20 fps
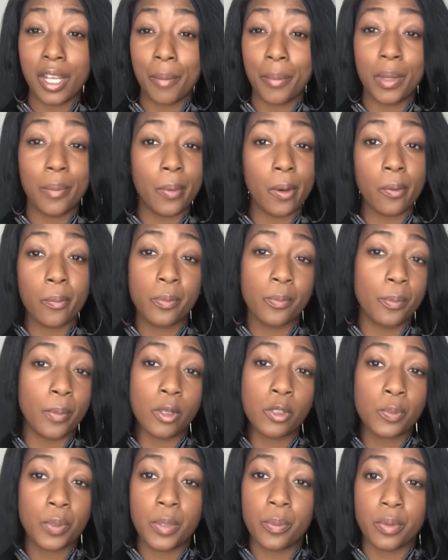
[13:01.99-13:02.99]
I mean,
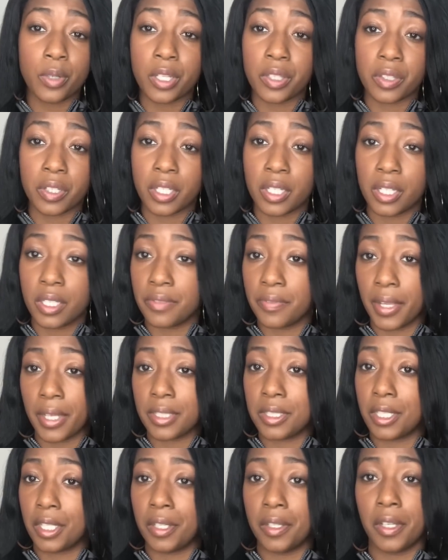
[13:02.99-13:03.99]
most people get the kids
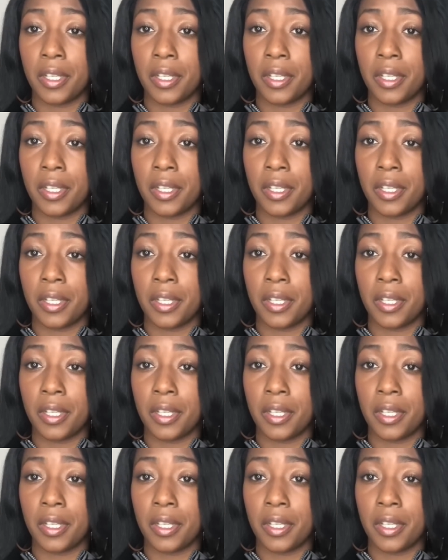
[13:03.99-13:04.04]
vaccinated,